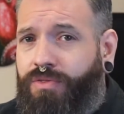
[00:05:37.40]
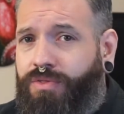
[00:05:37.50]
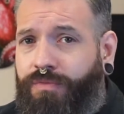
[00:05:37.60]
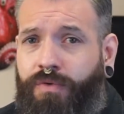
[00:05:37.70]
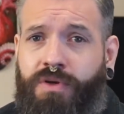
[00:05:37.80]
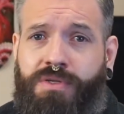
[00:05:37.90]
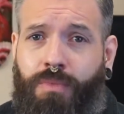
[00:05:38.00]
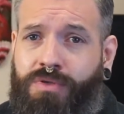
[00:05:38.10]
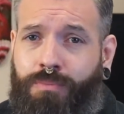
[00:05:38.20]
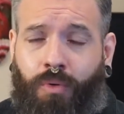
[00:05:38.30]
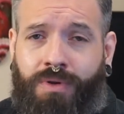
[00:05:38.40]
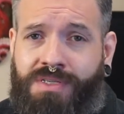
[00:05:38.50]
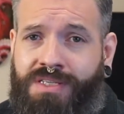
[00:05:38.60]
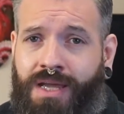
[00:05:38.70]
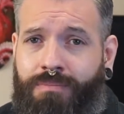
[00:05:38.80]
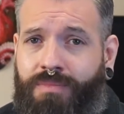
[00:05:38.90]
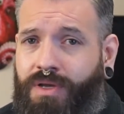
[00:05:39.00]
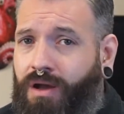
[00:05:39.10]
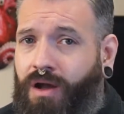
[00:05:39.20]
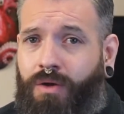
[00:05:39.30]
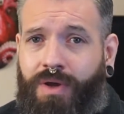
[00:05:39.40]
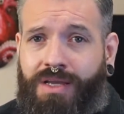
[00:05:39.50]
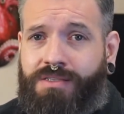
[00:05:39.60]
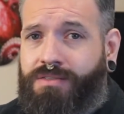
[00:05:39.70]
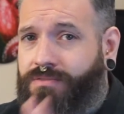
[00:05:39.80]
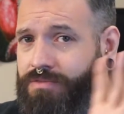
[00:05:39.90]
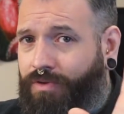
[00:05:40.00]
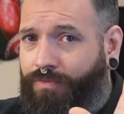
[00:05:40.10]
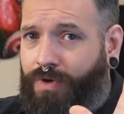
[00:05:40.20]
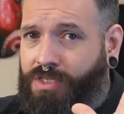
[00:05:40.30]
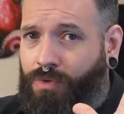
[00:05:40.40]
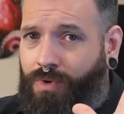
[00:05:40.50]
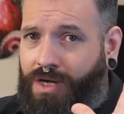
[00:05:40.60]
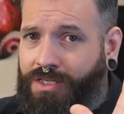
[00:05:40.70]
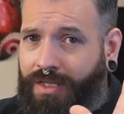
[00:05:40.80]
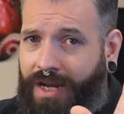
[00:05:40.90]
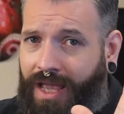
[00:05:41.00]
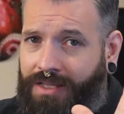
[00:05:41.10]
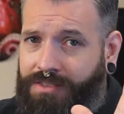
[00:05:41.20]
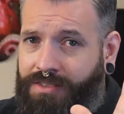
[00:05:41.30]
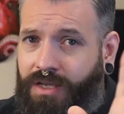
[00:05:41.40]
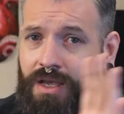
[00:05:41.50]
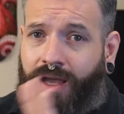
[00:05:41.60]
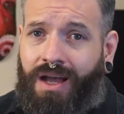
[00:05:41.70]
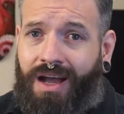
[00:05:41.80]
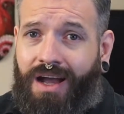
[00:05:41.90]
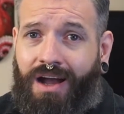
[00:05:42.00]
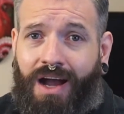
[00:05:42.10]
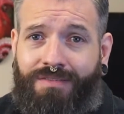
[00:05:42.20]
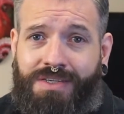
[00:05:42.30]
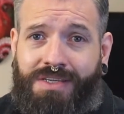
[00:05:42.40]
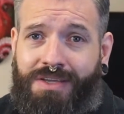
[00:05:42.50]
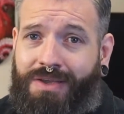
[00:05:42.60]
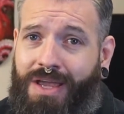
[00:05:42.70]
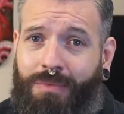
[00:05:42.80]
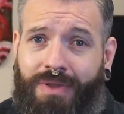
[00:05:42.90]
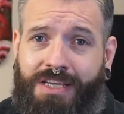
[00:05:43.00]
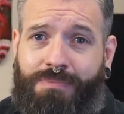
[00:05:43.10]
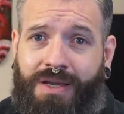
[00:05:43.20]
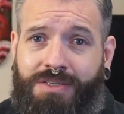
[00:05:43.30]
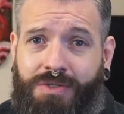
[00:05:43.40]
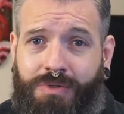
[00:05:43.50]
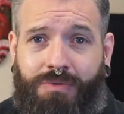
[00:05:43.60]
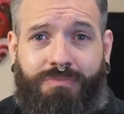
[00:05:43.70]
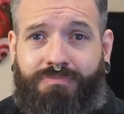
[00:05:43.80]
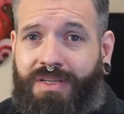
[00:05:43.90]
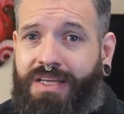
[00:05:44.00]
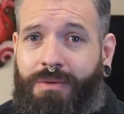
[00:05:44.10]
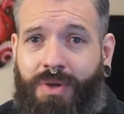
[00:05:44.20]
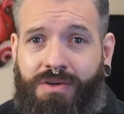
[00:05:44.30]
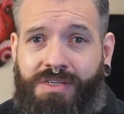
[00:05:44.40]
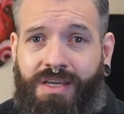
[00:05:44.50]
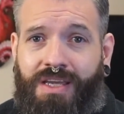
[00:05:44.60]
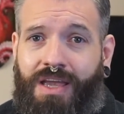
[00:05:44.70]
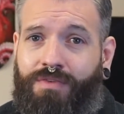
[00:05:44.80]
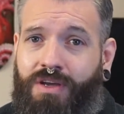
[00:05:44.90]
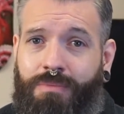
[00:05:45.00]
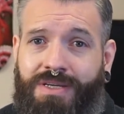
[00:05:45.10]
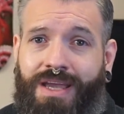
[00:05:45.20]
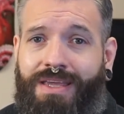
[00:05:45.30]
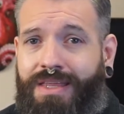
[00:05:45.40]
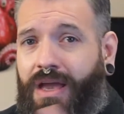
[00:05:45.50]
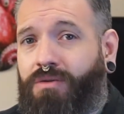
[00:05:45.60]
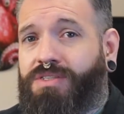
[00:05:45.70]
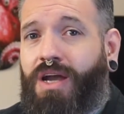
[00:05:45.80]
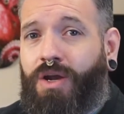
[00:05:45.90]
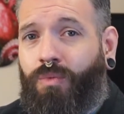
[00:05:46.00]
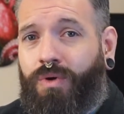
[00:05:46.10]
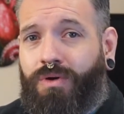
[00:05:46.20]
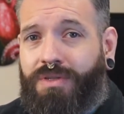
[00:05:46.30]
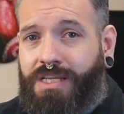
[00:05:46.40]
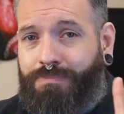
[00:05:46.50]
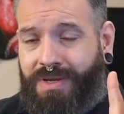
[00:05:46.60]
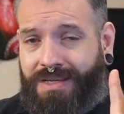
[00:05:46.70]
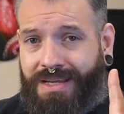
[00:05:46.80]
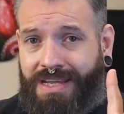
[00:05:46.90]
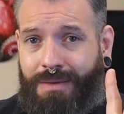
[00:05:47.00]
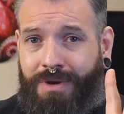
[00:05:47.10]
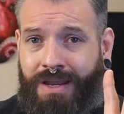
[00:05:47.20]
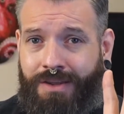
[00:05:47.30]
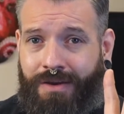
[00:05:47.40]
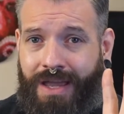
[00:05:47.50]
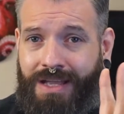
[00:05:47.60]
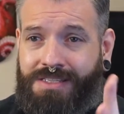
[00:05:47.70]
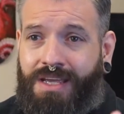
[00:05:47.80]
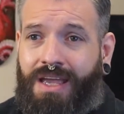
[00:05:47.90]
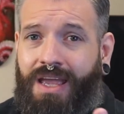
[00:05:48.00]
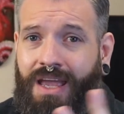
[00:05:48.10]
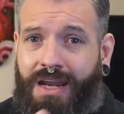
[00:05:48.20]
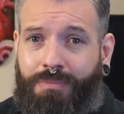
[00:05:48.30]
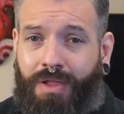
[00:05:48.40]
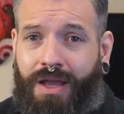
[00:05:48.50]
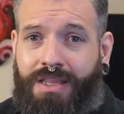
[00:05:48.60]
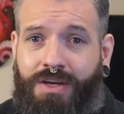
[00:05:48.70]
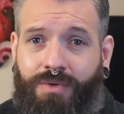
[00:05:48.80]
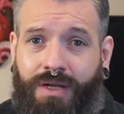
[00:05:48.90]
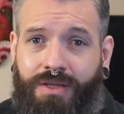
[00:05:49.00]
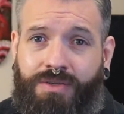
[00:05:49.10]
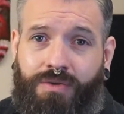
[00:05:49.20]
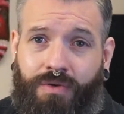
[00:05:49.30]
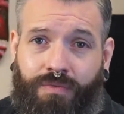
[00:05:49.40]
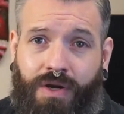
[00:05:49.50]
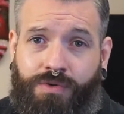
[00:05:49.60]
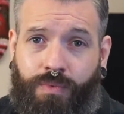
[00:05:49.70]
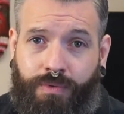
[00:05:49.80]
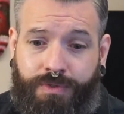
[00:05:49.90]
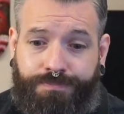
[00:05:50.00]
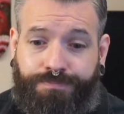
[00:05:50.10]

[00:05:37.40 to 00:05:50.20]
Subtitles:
The first and most important step, always freshly washed, clean hands. Obviously, you can't really expect to clean a piercing if you're going to be taking the outside world that's been contaminating your hands and applying that directly to your fresh wound.